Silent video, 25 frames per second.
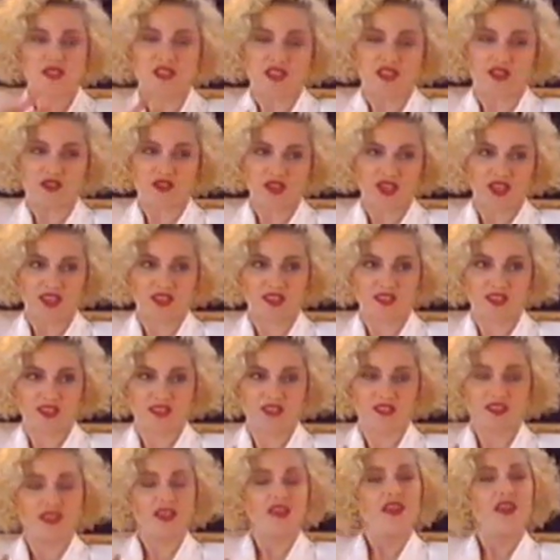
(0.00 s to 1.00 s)

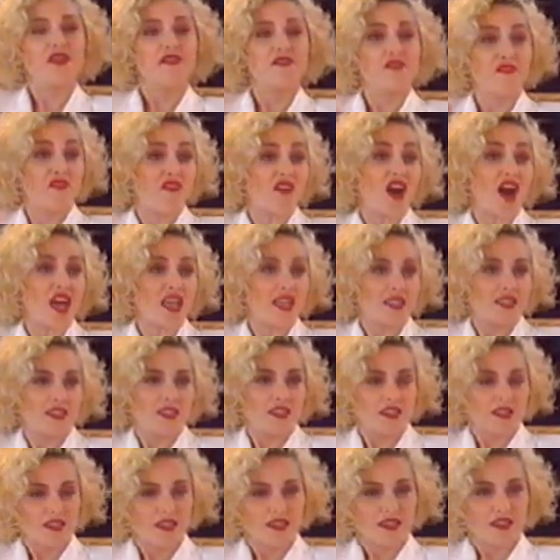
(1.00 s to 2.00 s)
serious,
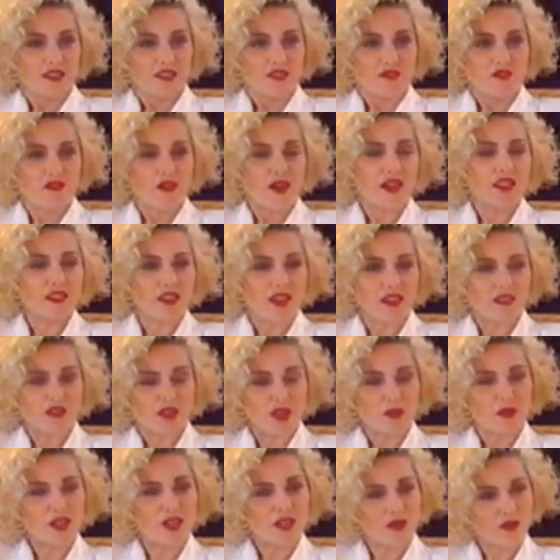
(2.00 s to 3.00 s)

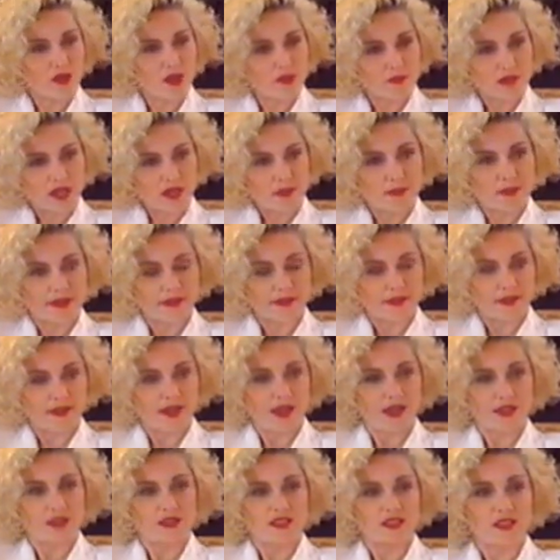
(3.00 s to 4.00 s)
fun-loving, you know what I mean, but
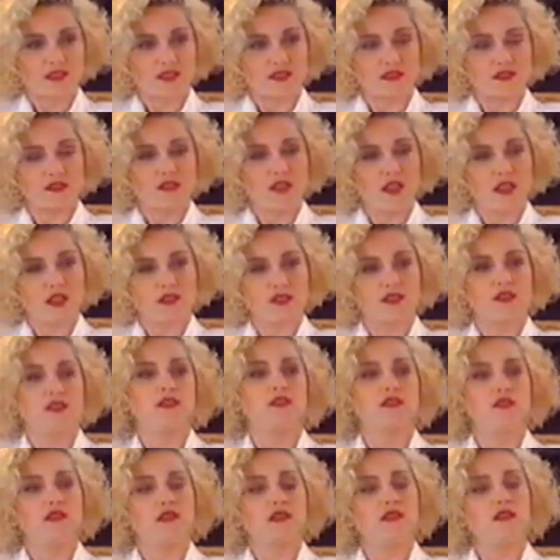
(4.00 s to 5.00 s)
not
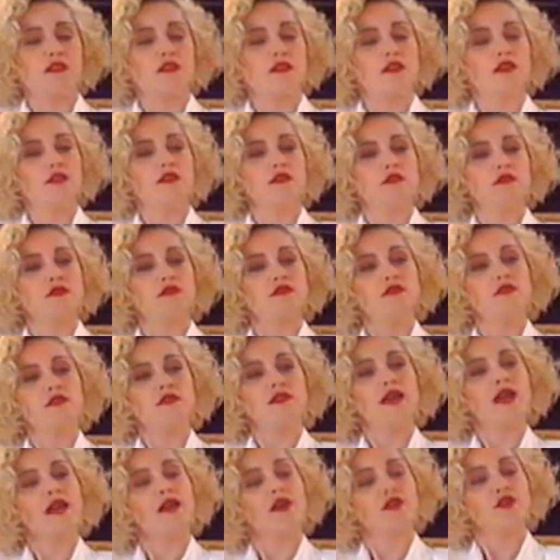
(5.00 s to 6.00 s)
as
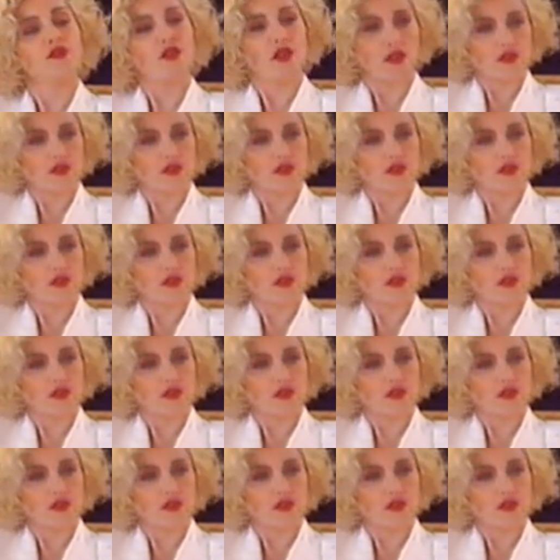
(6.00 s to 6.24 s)
layered,